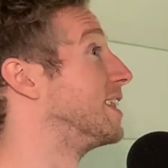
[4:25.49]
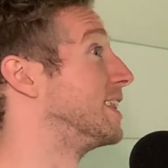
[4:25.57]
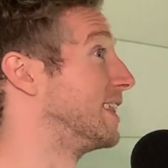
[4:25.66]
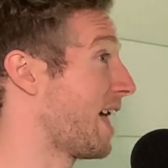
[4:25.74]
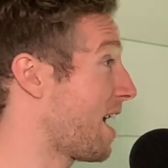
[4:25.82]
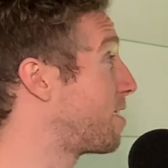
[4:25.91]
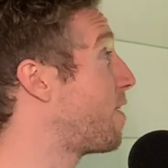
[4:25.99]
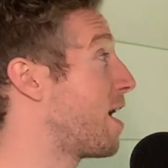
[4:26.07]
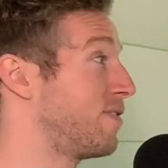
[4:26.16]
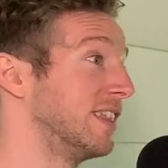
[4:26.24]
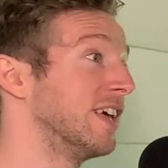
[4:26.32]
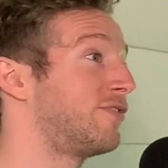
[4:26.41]
lot of
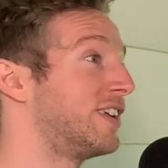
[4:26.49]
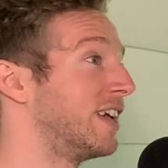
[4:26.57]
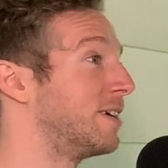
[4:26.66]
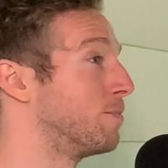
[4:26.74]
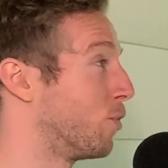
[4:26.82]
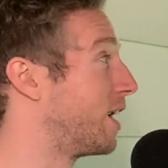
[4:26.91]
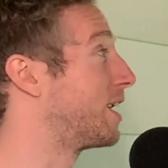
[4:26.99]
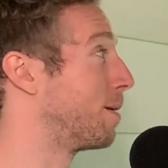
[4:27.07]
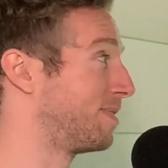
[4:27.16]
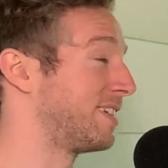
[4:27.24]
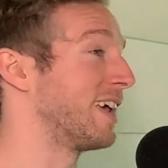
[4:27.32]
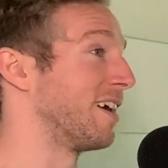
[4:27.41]
heavy lifting when it
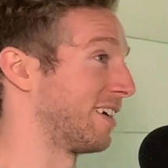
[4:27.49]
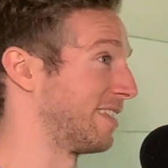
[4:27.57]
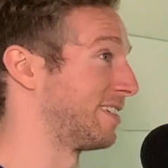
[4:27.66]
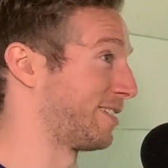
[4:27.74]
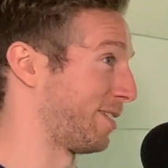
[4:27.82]
comes to telling the story.